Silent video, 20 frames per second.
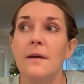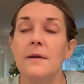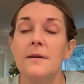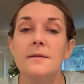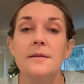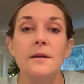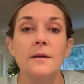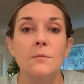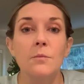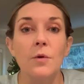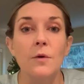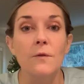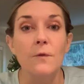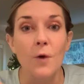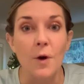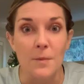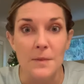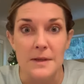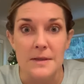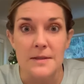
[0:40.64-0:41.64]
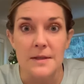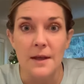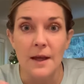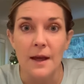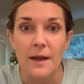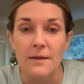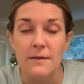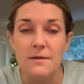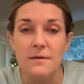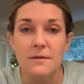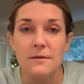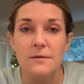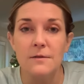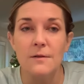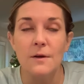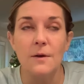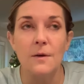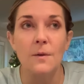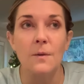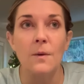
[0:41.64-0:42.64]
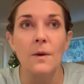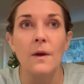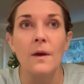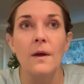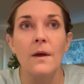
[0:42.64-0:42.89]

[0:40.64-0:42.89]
seen performance gains. So